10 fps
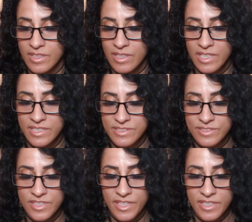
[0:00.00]
Let's
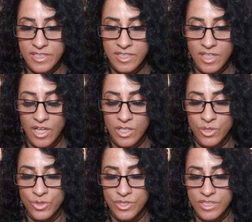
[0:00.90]
take a
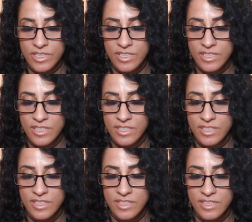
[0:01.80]
look
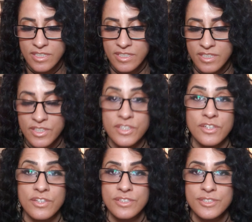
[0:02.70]

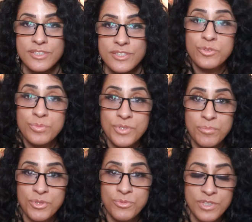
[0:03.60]
here. Group
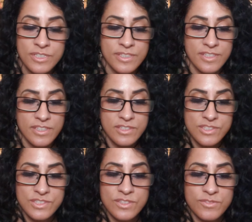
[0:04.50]
number 1,
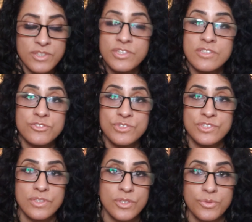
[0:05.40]
it's very
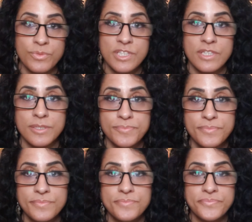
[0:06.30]
interesting you're reading.
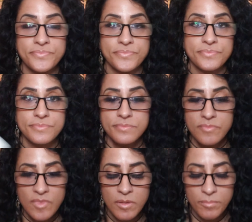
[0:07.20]

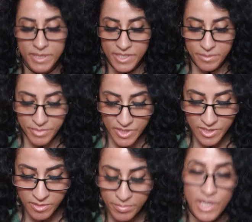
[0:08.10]
But I'm being
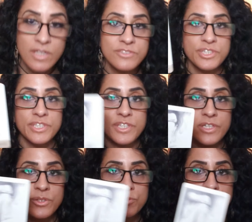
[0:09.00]
compelled right
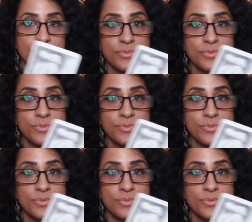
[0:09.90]
now to